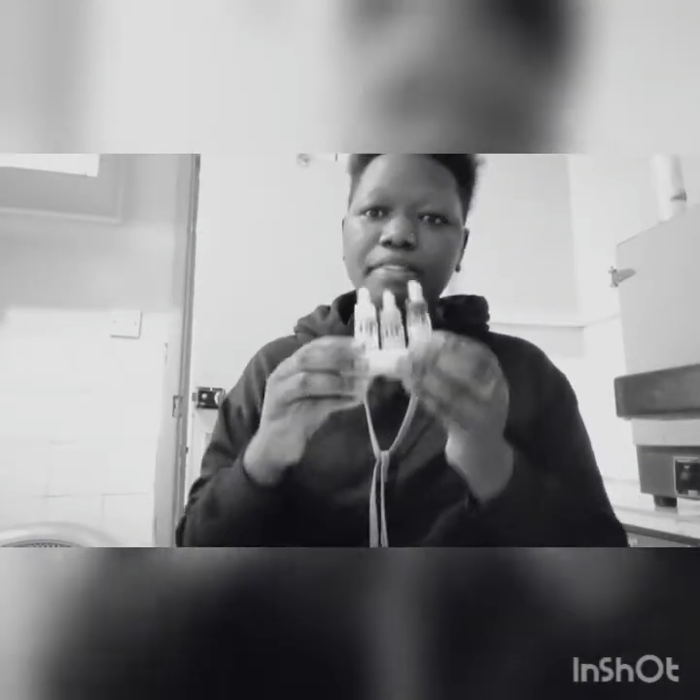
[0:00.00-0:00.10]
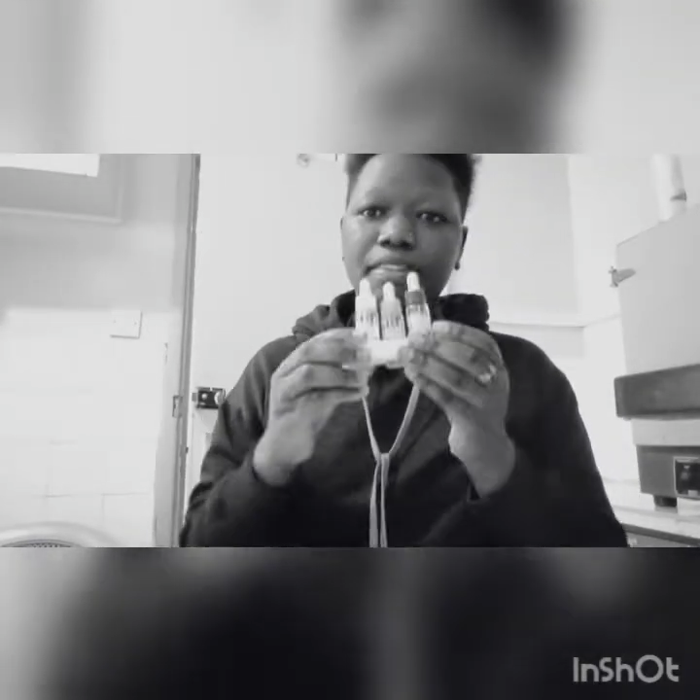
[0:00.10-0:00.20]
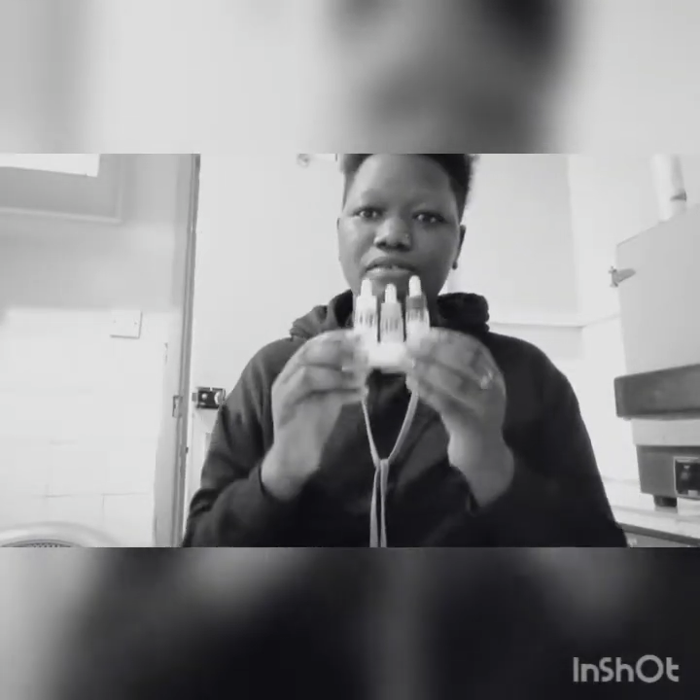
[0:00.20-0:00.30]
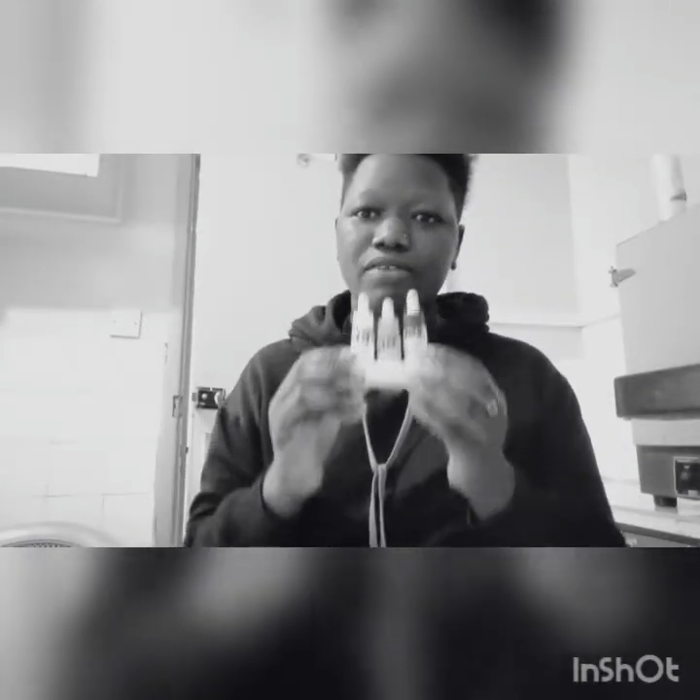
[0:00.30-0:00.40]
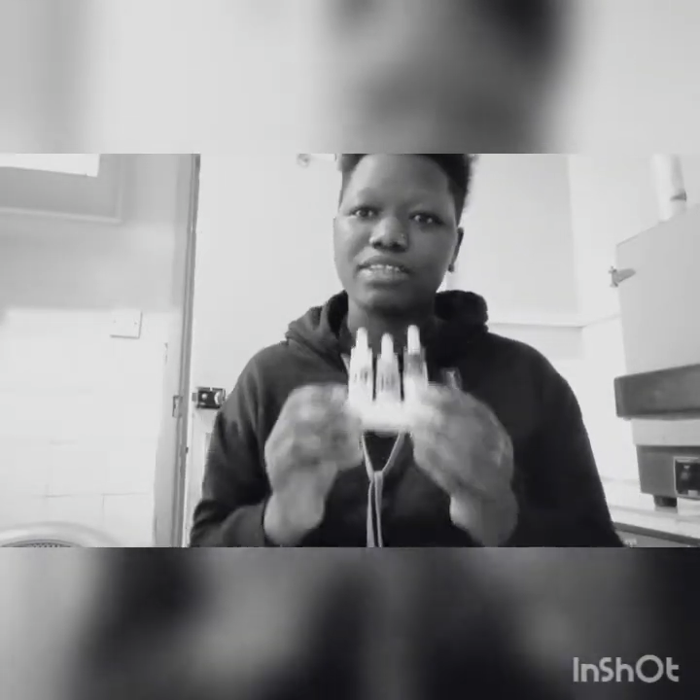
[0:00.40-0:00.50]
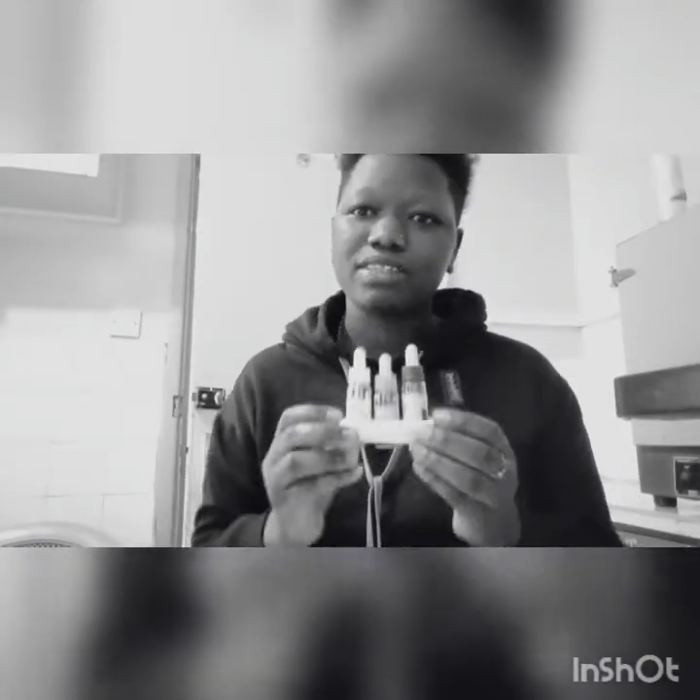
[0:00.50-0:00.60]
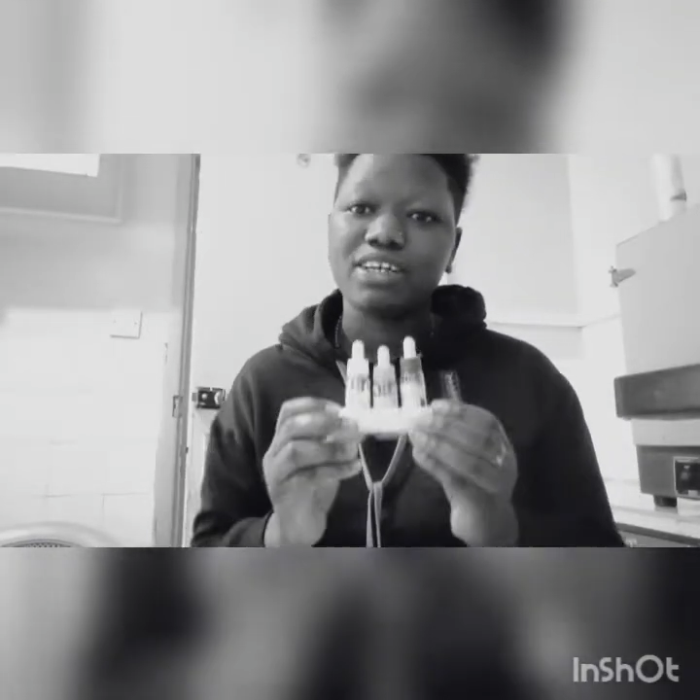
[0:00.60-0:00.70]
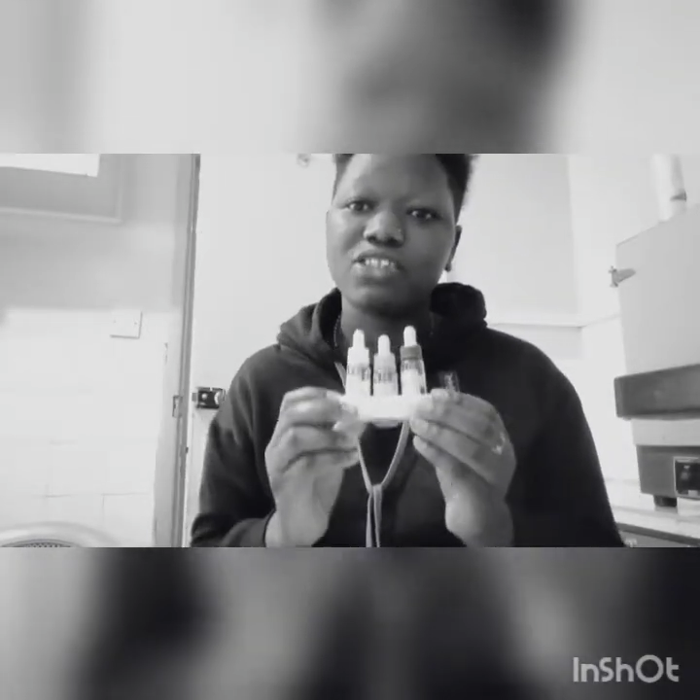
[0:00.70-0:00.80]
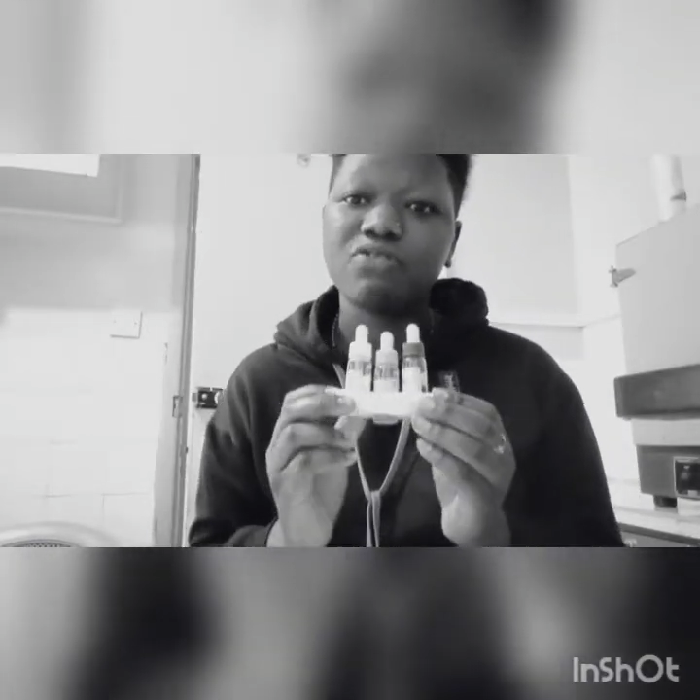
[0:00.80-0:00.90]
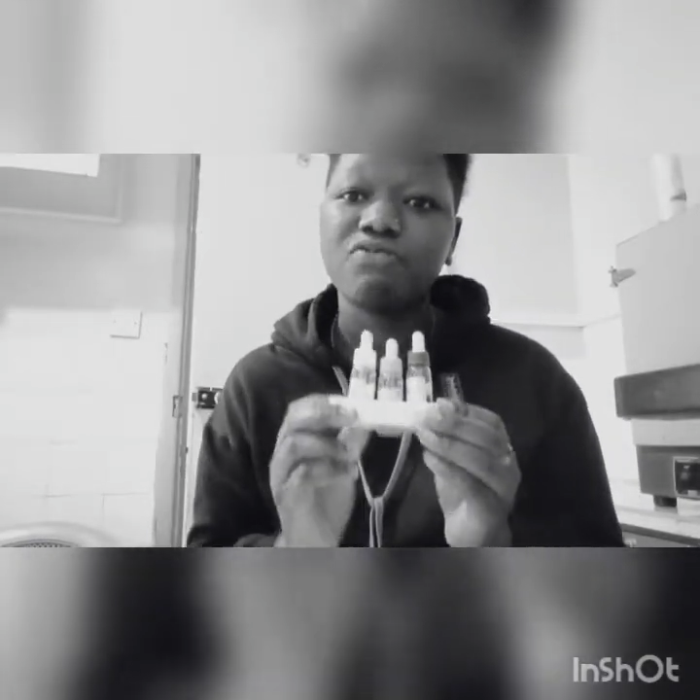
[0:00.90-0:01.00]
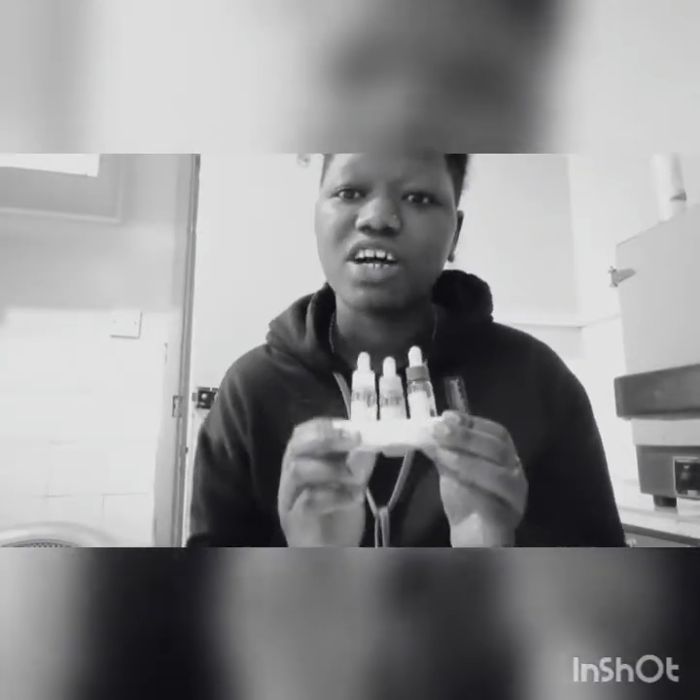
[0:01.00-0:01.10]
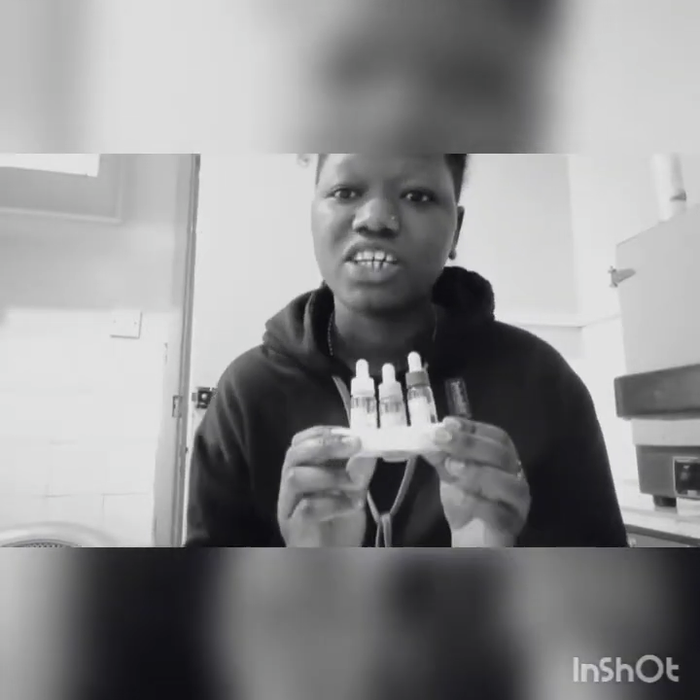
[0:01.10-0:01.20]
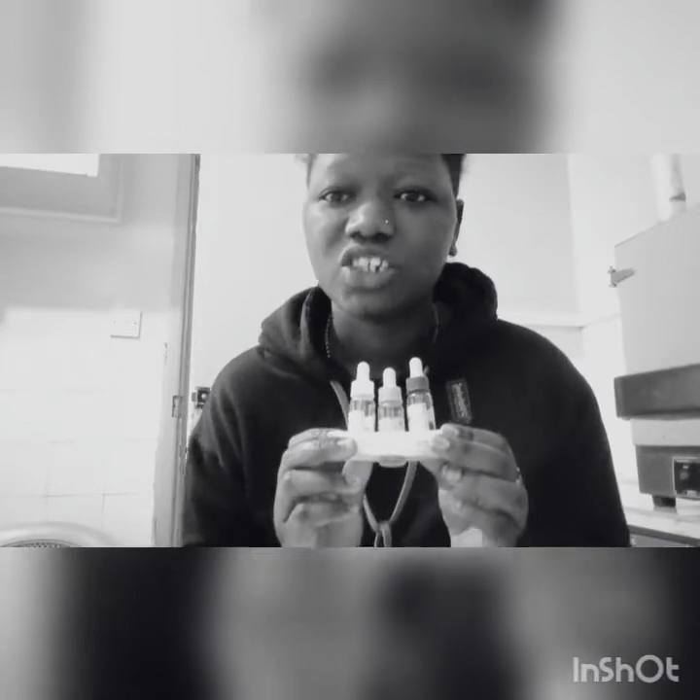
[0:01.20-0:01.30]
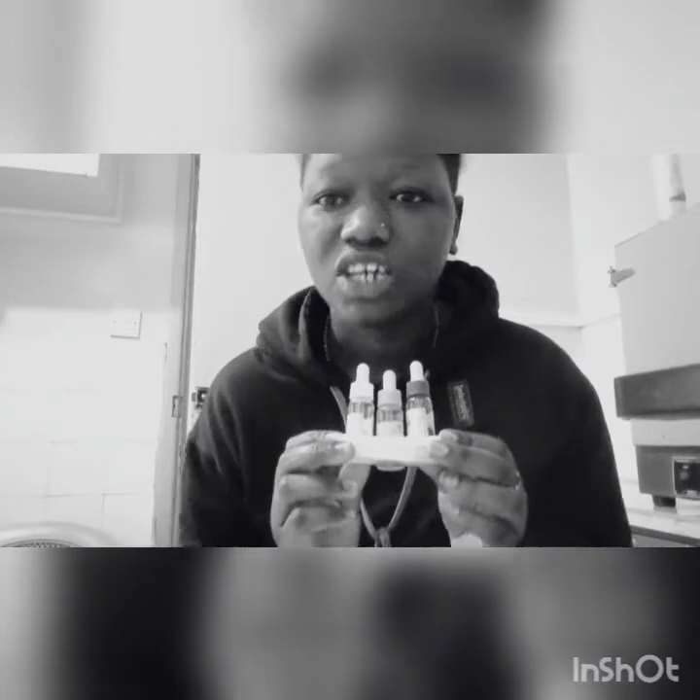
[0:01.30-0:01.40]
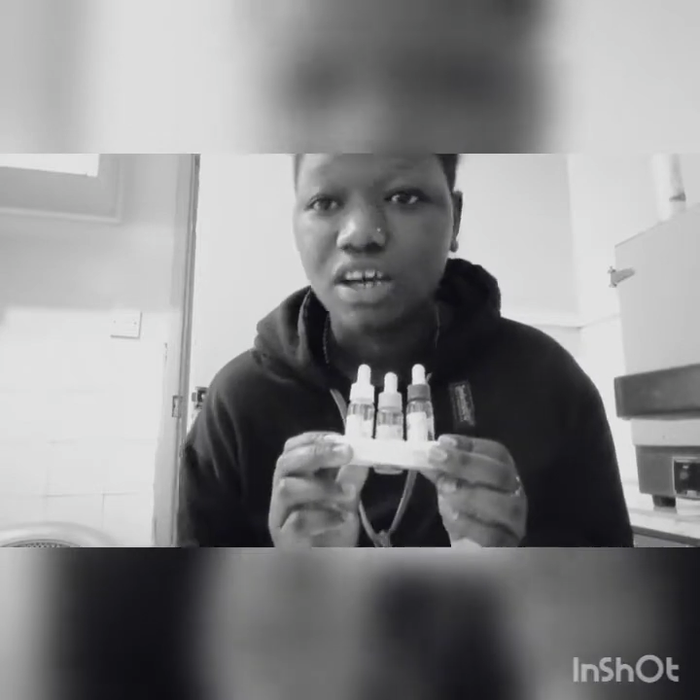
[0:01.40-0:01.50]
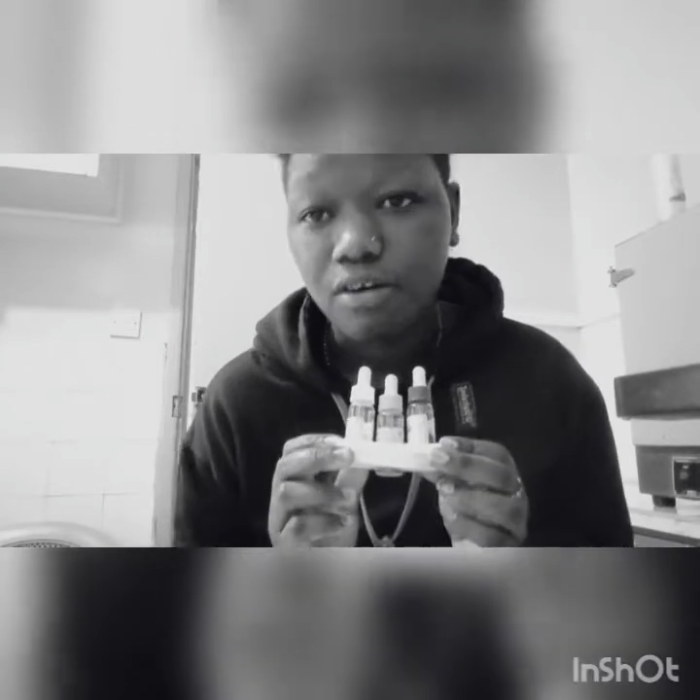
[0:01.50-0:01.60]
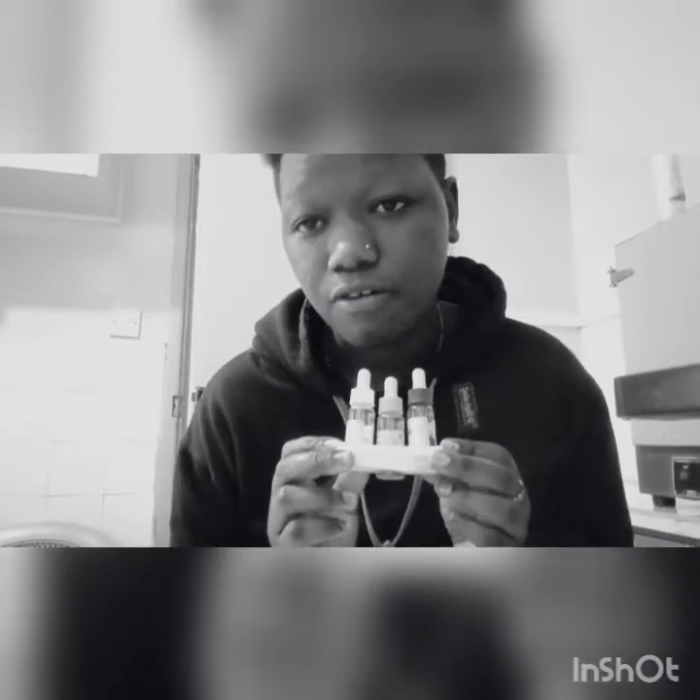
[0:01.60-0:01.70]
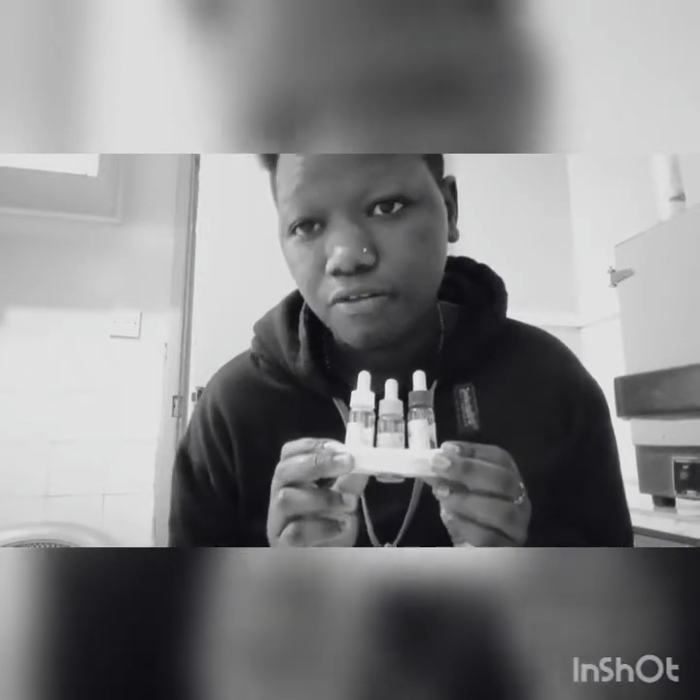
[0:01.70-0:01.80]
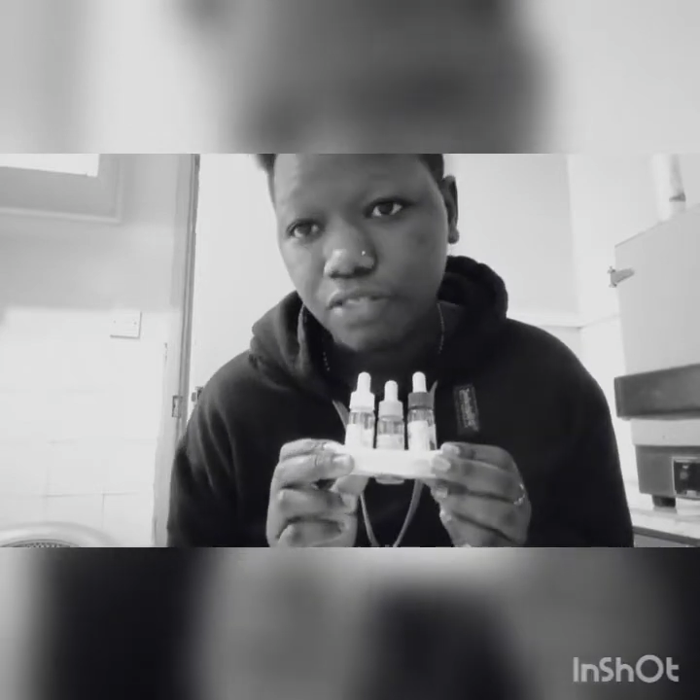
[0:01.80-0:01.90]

the rhesus factor of